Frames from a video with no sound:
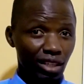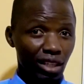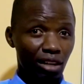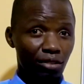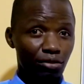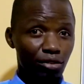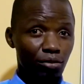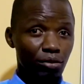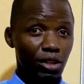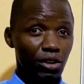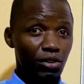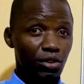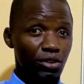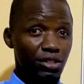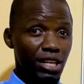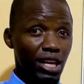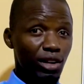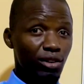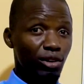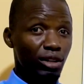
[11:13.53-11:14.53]
Yeah, from the real
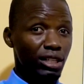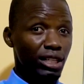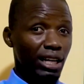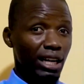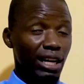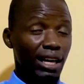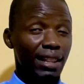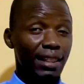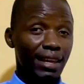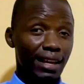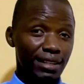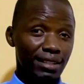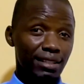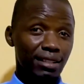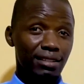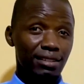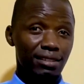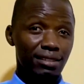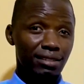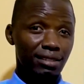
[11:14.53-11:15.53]
cycle here, they are
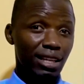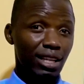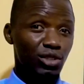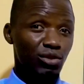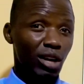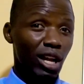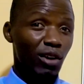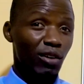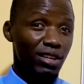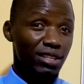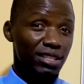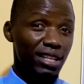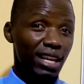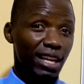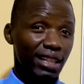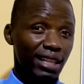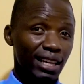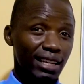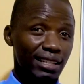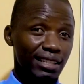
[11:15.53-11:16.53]
6. That's why I was
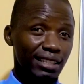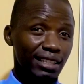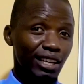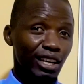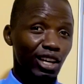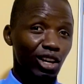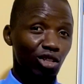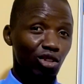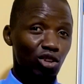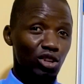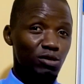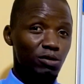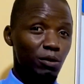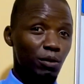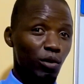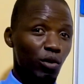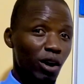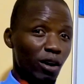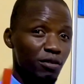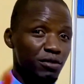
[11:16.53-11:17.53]
saying that those
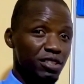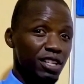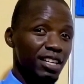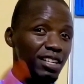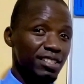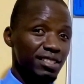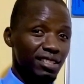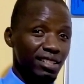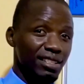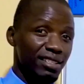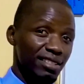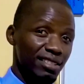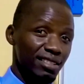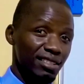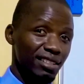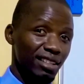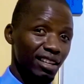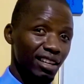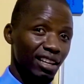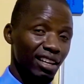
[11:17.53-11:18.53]
people who have said
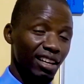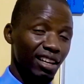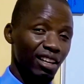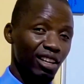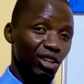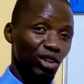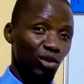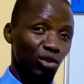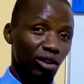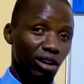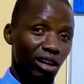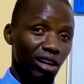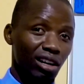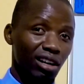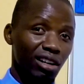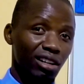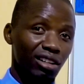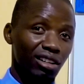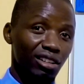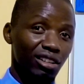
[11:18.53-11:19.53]
6, you
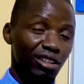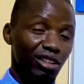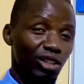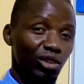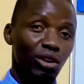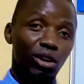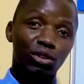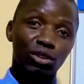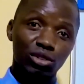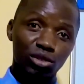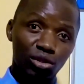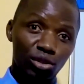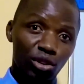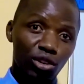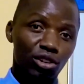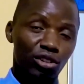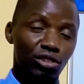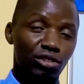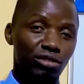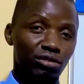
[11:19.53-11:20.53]
are not
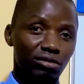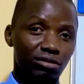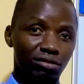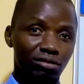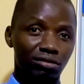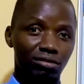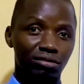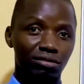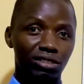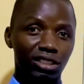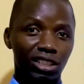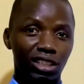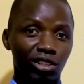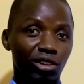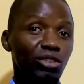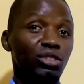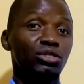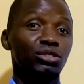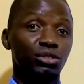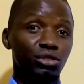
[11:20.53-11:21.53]
wrong.
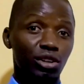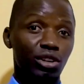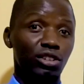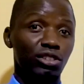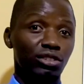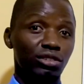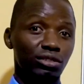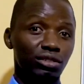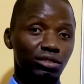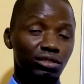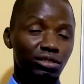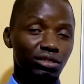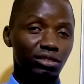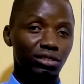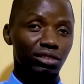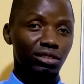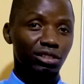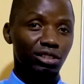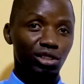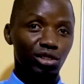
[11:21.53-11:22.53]
You're not wrong.
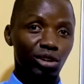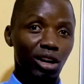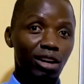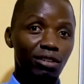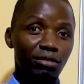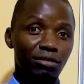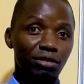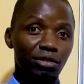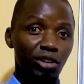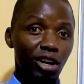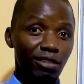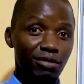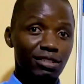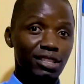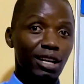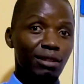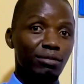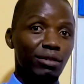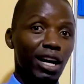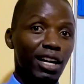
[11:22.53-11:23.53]
You have
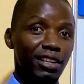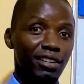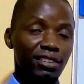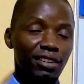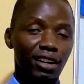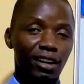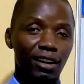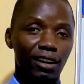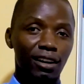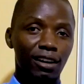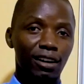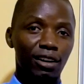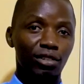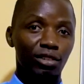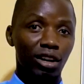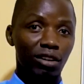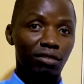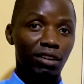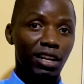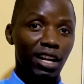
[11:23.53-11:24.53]
some idea.
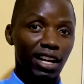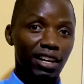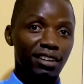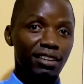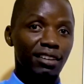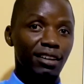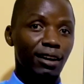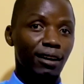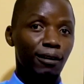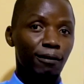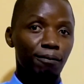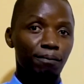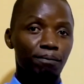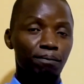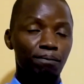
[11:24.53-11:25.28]
You have an idea.